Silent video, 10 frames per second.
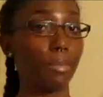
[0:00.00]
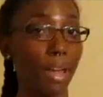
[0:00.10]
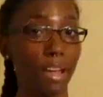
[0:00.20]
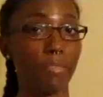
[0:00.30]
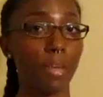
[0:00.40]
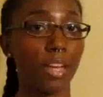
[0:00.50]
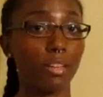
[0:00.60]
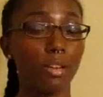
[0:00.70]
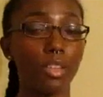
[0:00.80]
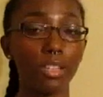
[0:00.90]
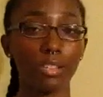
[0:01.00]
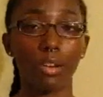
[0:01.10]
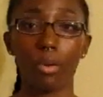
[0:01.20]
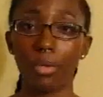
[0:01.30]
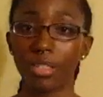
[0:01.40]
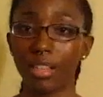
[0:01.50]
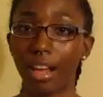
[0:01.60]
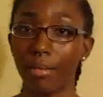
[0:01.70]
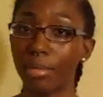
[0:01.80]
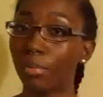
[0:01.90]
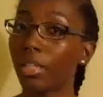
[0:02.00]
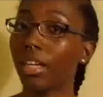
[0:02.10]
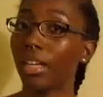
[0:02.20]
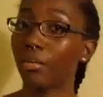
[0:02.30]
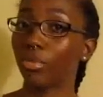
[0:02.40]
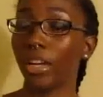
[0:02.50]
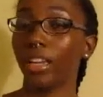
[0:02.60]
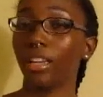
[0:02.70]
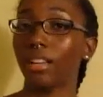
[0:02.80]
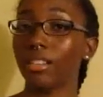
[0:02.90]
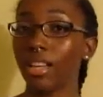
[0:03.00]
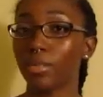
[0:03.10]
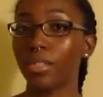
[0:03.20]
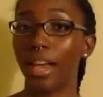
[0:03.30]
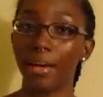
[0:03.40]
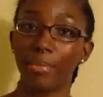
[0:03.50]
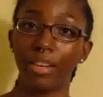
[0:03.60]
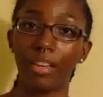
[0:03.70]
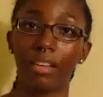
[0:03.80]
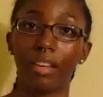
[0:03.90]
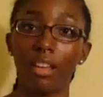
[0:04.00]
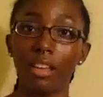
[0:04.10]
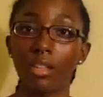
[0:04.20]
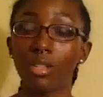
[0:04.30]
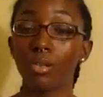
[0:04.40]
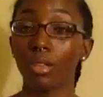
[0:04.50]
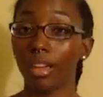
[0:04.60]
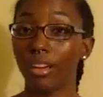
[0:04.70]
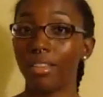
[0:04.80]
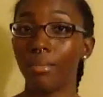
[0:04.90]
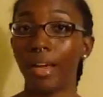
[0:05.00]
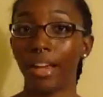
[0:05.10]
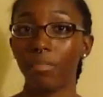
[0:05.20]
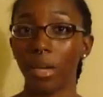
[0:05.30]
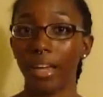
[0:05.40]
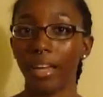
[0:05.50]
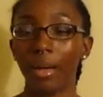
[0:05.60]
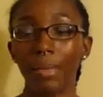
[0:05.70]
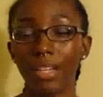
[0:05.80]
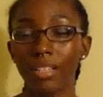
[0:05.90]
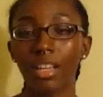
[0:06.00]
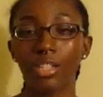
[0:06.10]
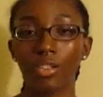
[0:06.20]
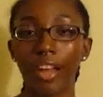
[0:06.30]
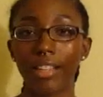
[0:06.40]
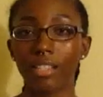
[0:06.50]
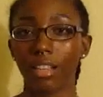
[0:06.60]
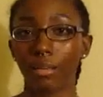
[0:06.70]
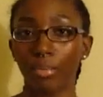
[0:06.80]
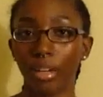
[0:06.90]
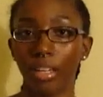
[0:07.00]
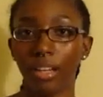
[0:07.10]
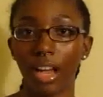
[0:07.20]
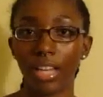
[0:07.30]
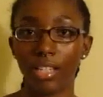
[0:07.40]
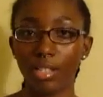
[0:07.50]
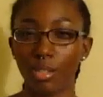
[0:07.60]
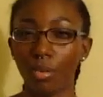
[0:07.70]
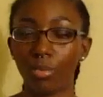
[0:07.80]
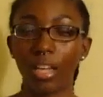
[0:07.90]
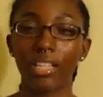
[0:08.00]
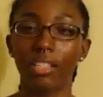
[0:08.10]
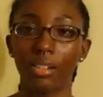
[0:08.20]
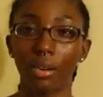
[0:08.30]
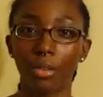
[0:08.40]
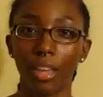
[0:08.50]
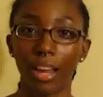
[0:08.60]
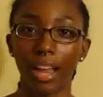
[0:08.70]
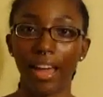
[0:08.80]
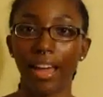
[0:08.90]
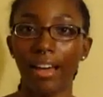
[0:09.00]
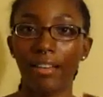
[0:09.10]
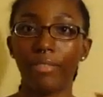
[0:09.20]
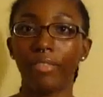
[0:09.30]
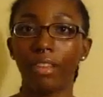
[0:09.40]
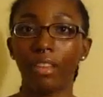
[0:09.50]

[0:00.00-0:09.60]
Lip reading: the back of my clothing so it will stop splitting and breaking, because that's what's happening to the hair in the back of my head. I mean, it's not drastic, but I just don't like to know that I have